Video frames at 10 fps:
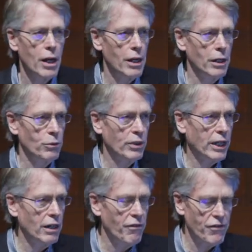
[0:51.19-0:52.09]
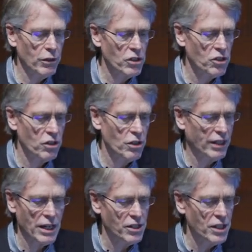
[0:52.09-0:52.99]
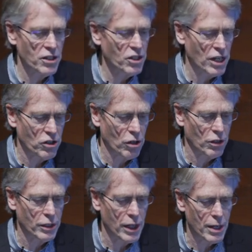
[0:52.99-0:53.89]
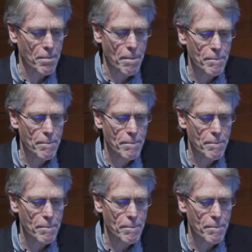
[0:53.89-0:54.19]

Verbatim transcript: and we kind of feel this. You kind of see this tension all the time.